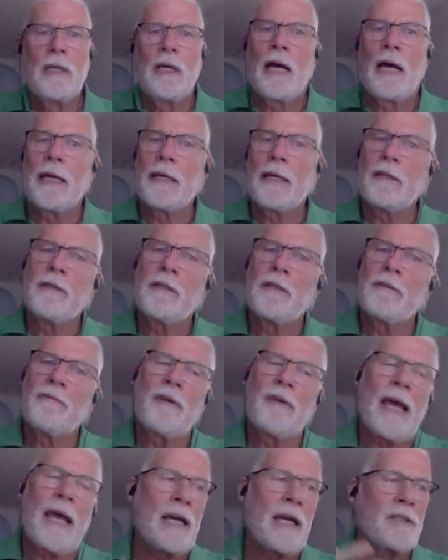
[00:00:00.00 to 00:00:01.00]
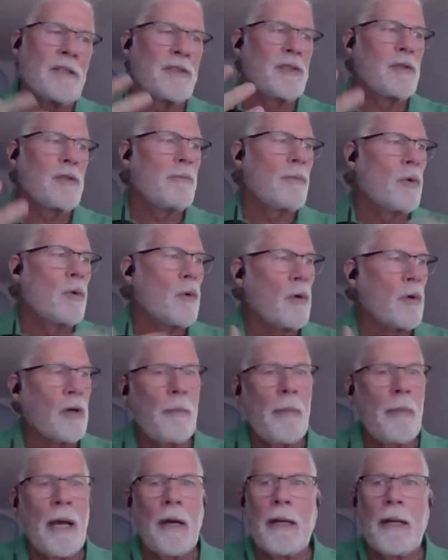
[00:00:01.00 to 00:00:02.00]
I could have asked you more
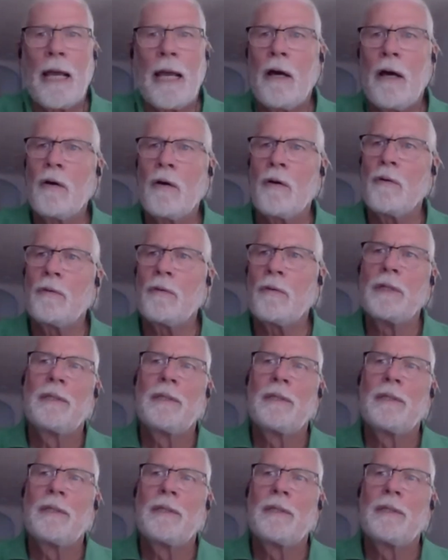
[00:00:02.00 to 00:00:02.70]
about how,